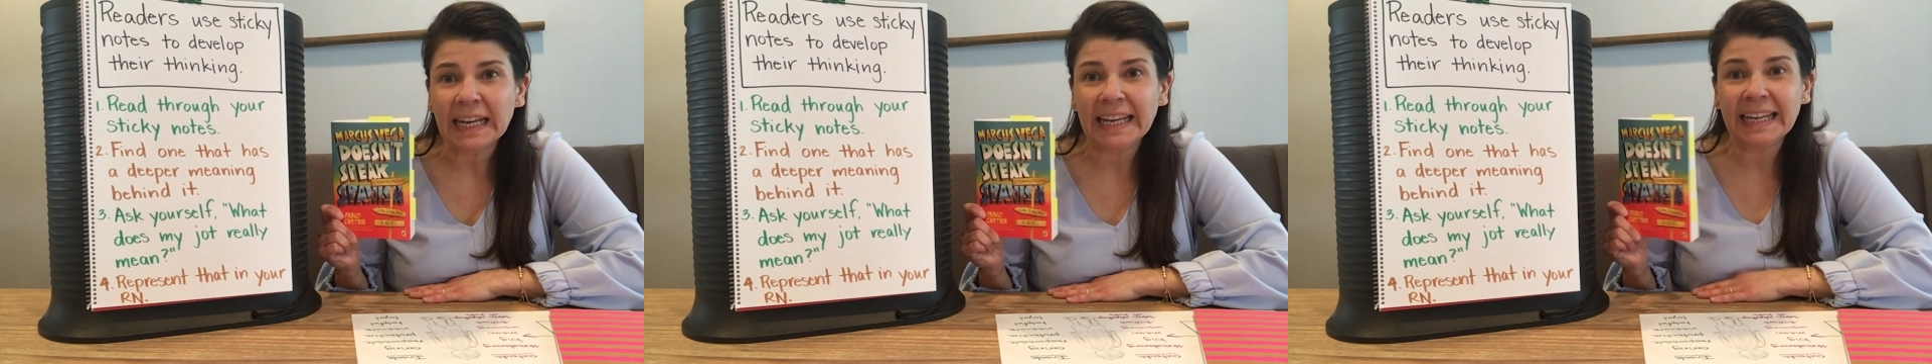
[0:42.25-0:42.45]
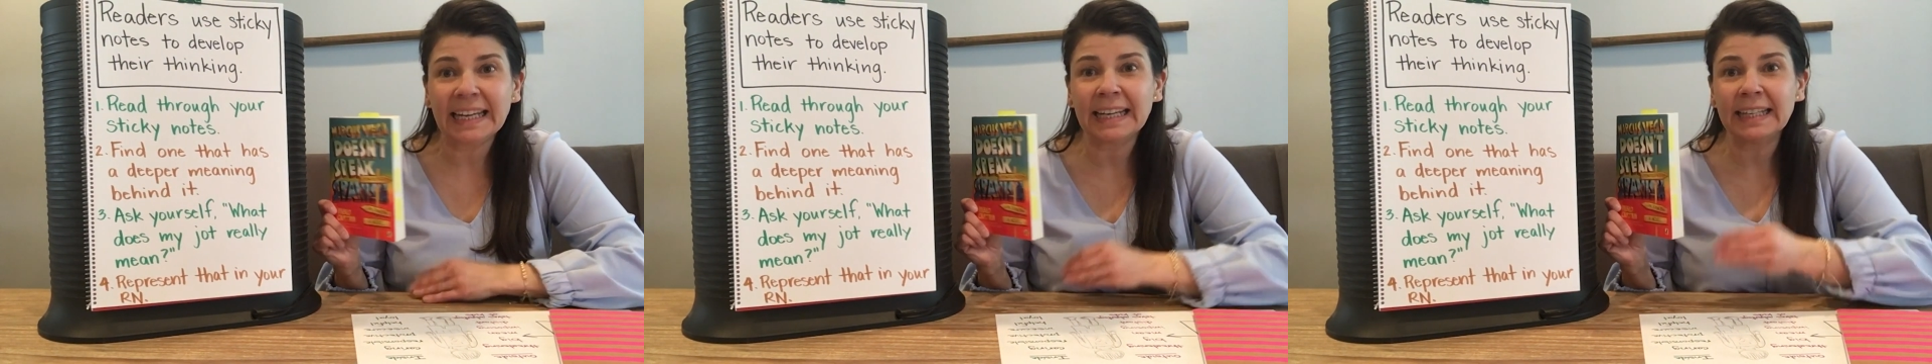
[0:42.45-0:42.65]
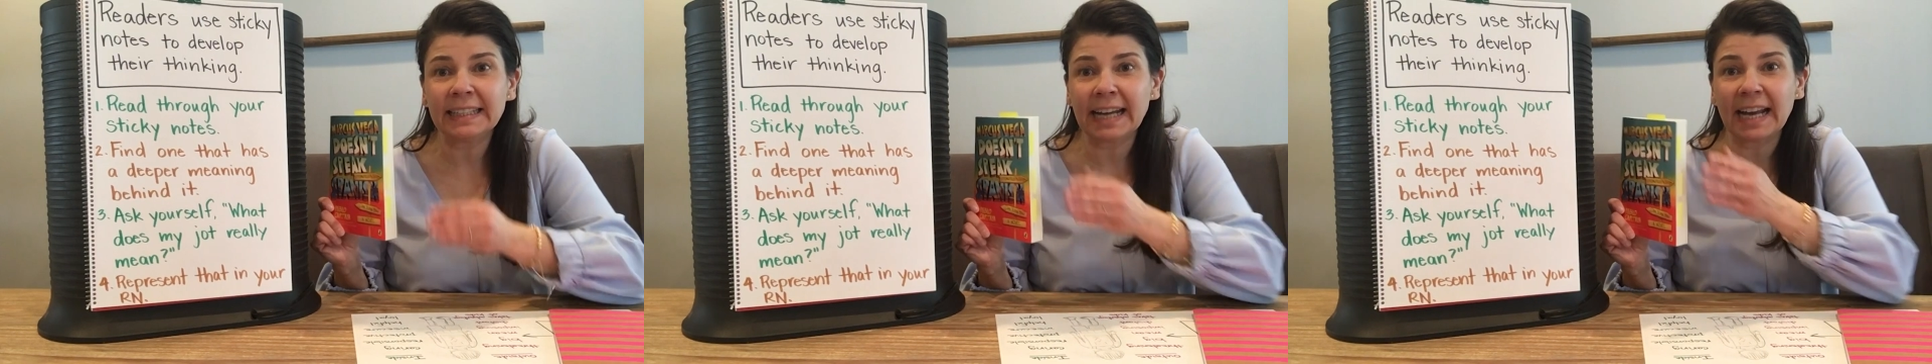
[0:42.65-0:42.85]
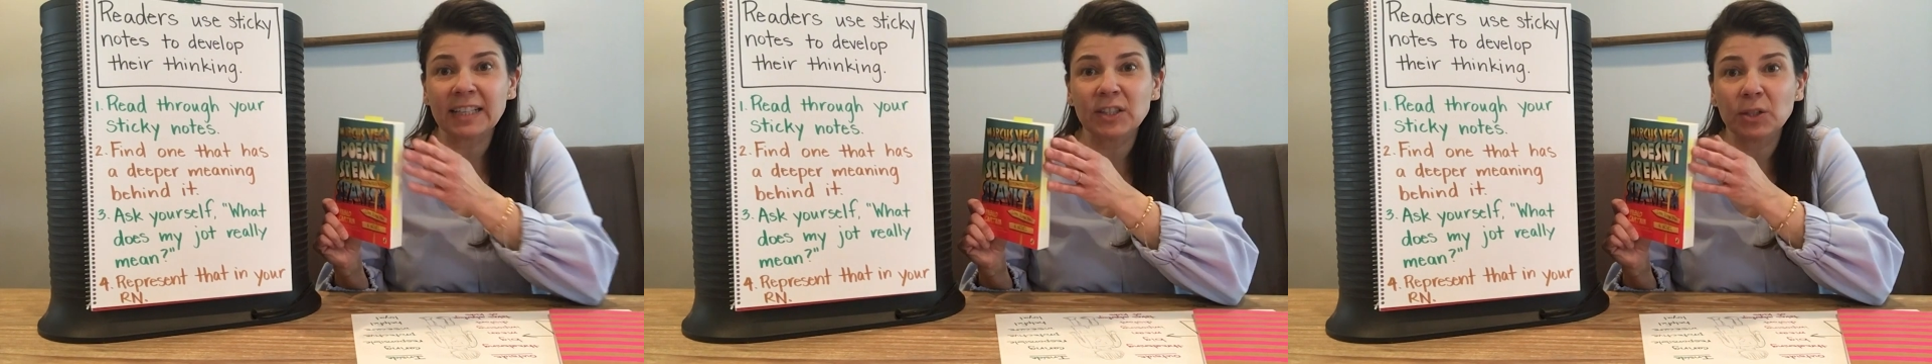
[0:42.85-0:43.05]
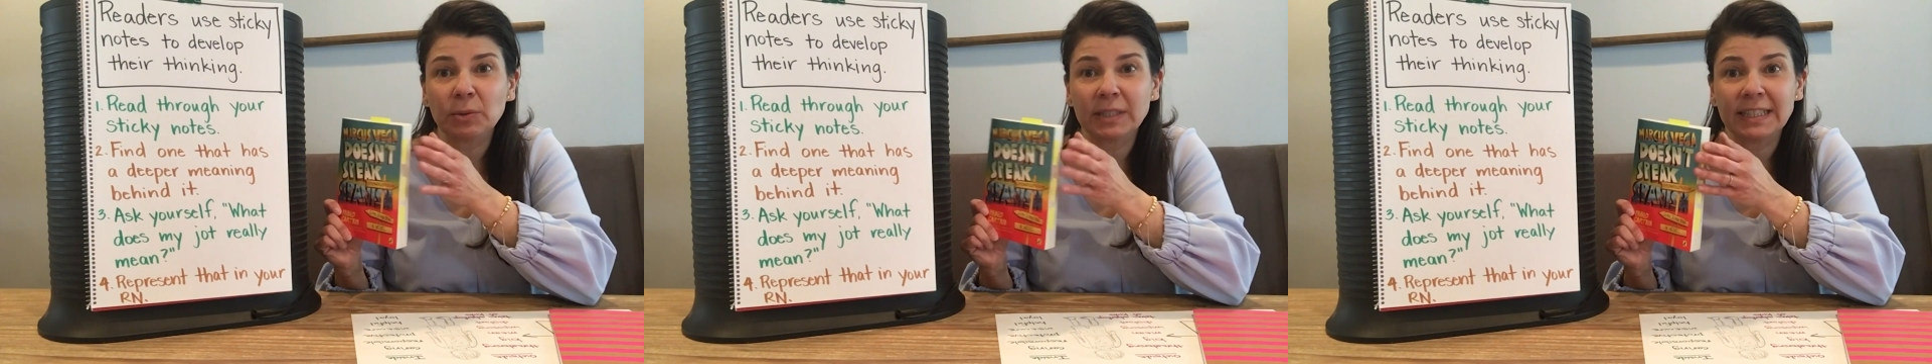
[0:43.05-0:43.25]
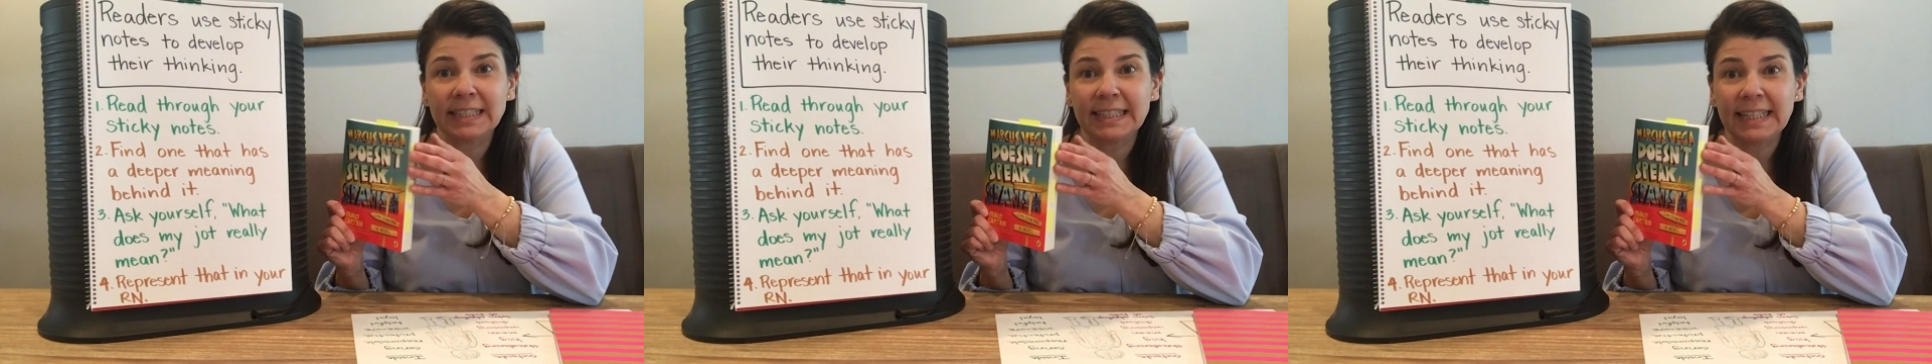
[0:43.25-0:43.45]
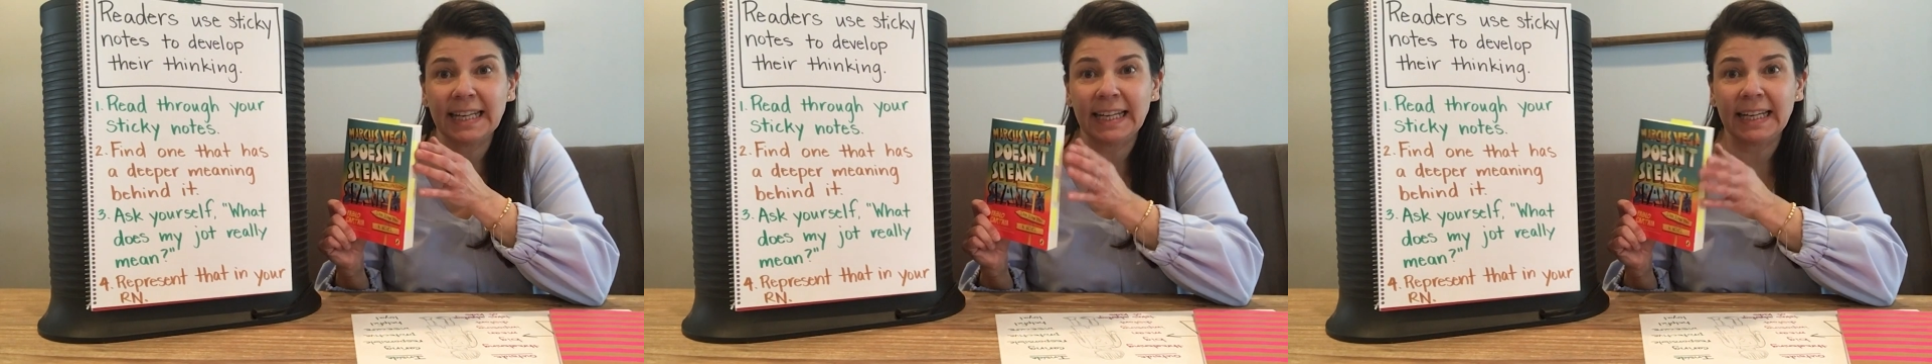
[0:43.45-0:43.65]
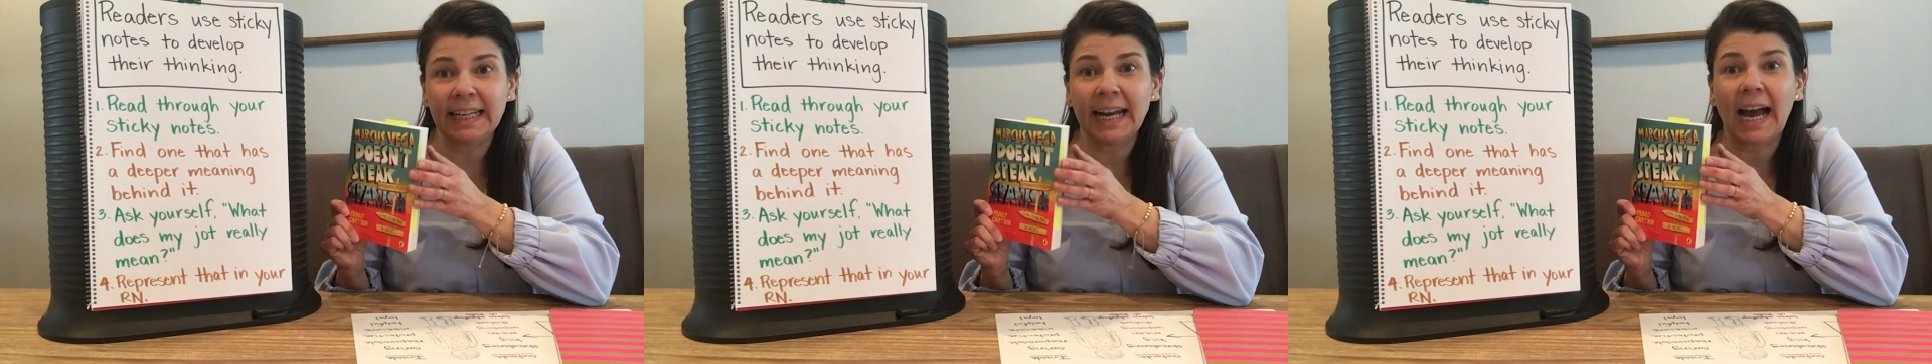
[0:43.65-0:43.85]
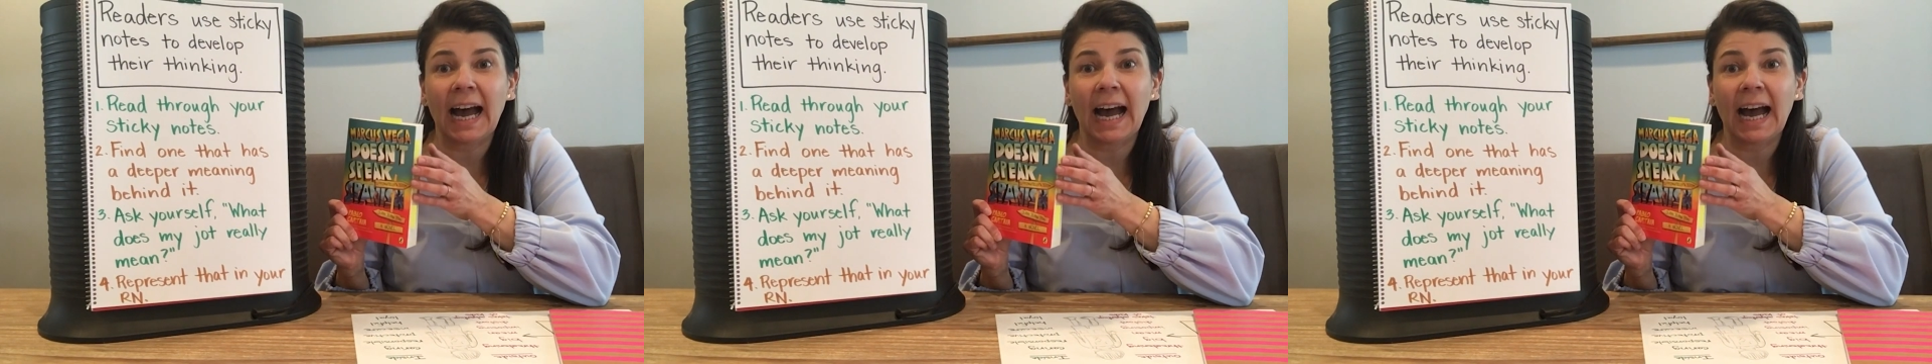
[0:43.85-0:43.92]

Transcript: And as you can see,